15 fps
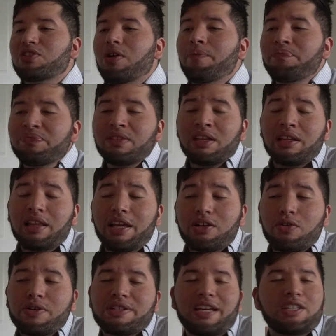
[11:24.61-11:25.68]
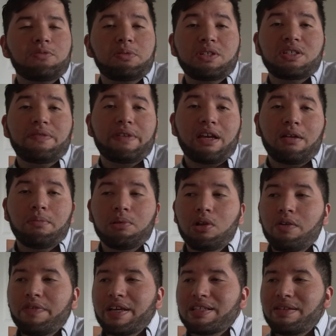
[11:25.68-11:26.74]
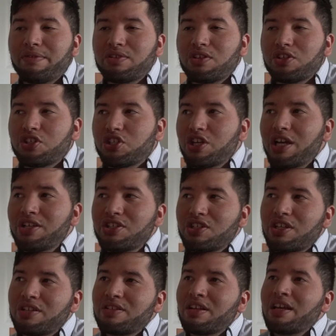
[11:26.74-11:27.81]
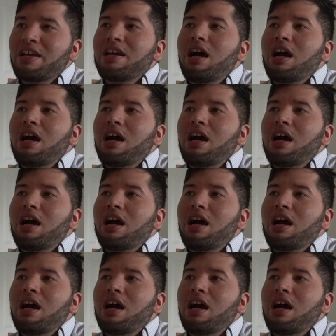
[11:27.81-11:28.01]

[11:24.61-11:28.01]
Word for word: So, like always, guys, please leave a comment below if you guys have any suggestions.